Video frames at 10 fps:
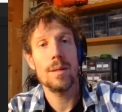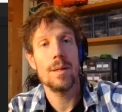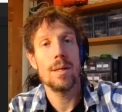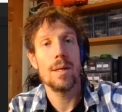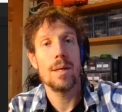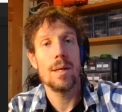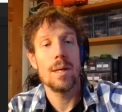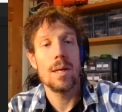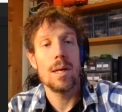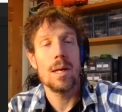
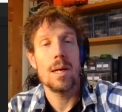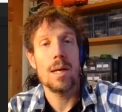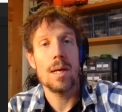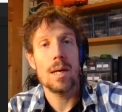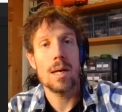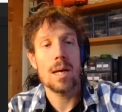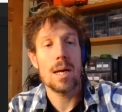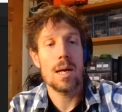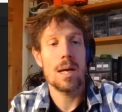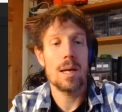
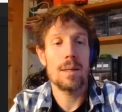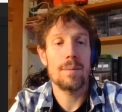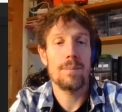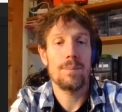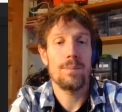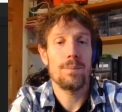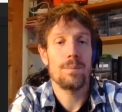(no one is talking)